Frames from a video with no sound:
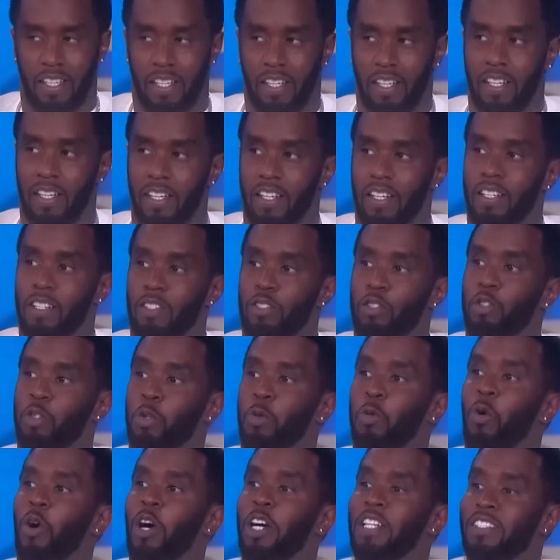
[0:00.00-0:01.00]
Ciroc
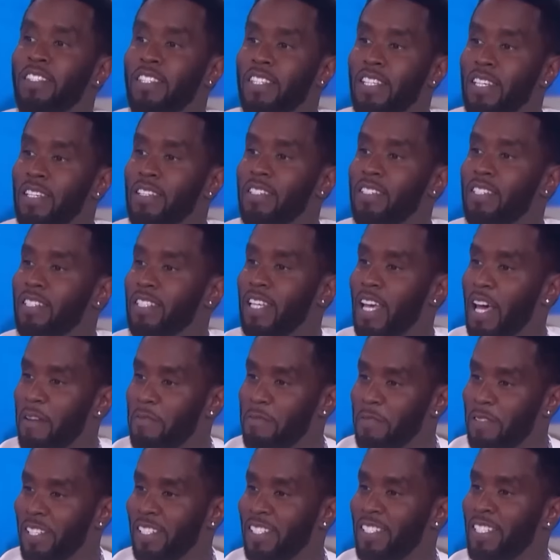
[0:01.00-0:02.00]
vodka has been a
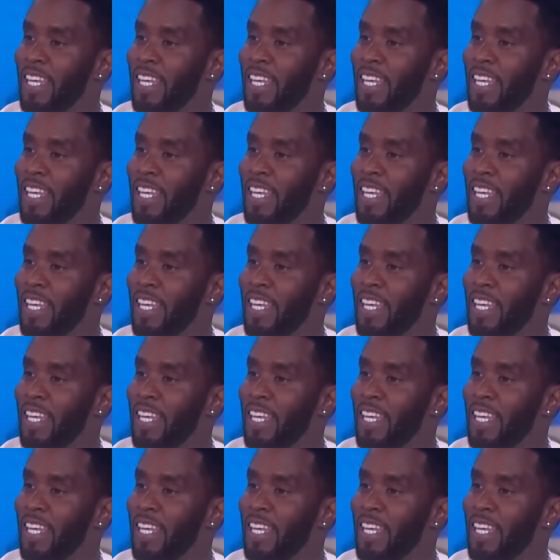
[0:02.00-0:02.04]
significant